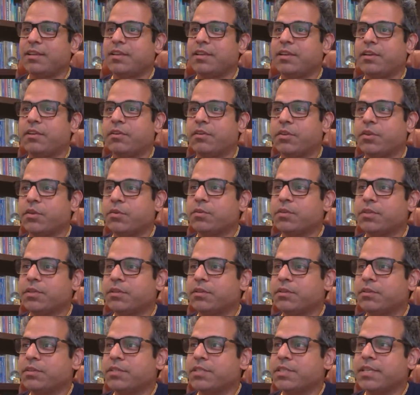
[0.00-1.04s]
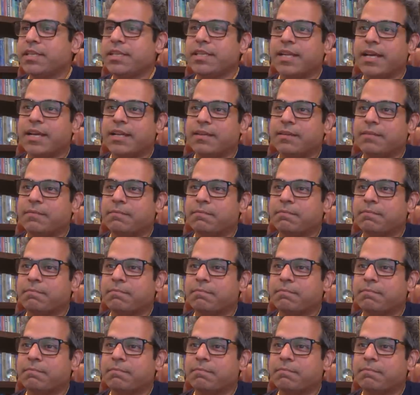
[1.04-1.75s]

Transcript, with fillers: You know, you'll you'll see that.